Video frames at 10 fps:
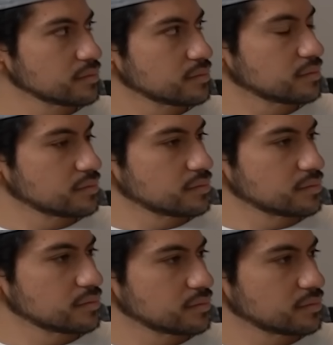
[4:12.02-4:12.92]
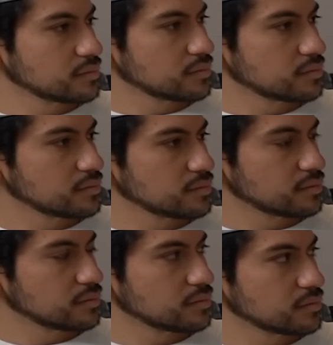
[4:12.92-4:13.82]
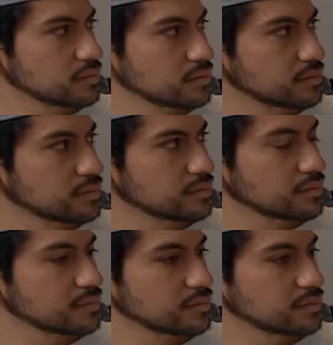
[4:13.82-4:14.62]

The person shown says nothing.